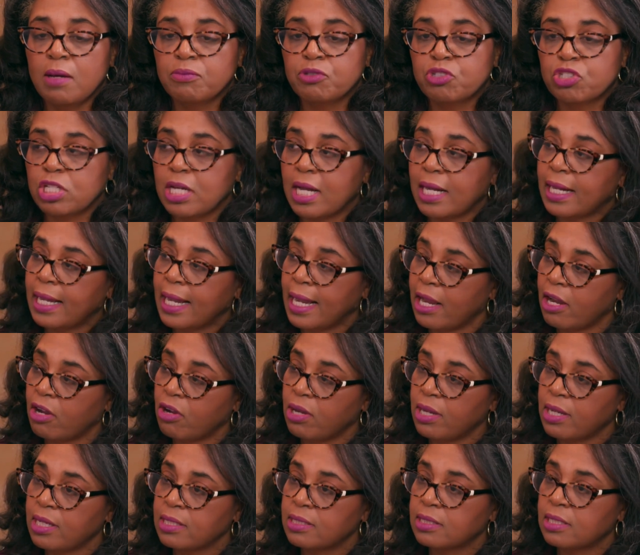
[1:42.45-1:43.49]
check
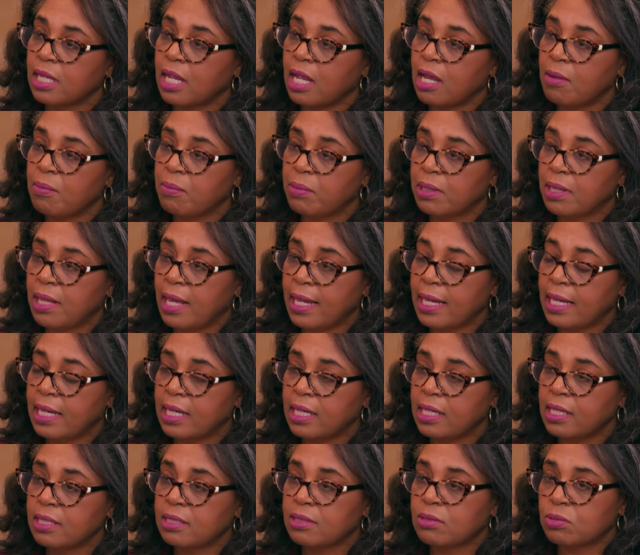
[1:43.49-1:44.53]
areas, the
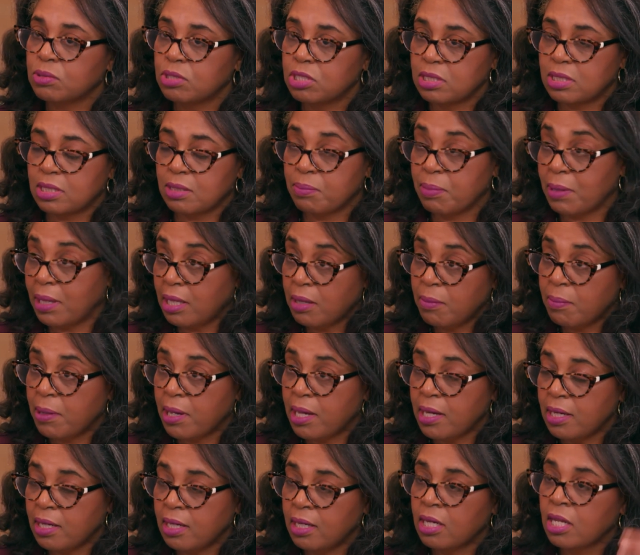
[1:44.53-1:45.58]
umbilicus, which is the belly
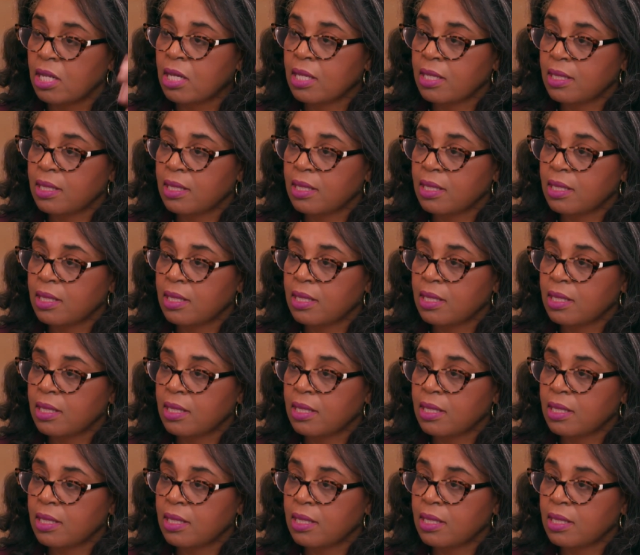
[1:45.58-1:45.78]
button,